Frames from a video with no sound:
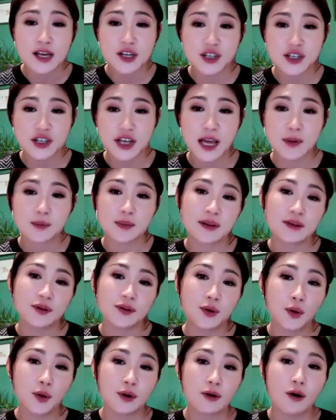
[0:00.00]
shape
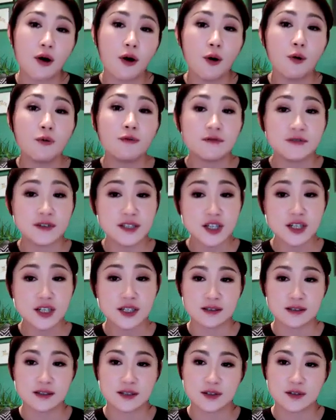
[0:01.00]
your own
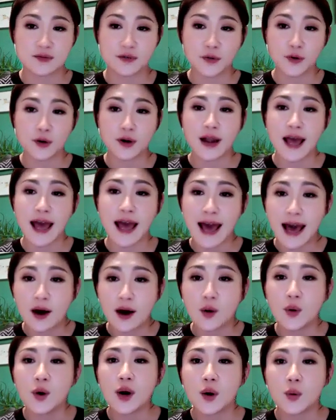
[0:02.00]
visions for
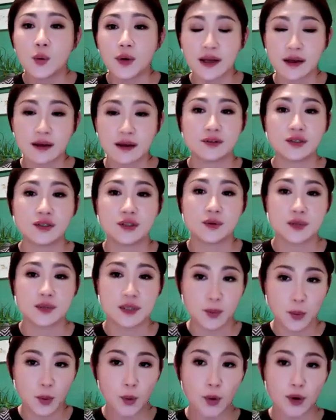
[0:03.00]
how we're going to
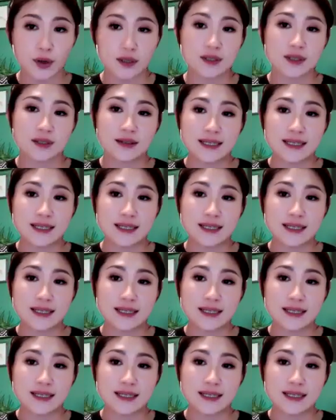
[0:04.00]
support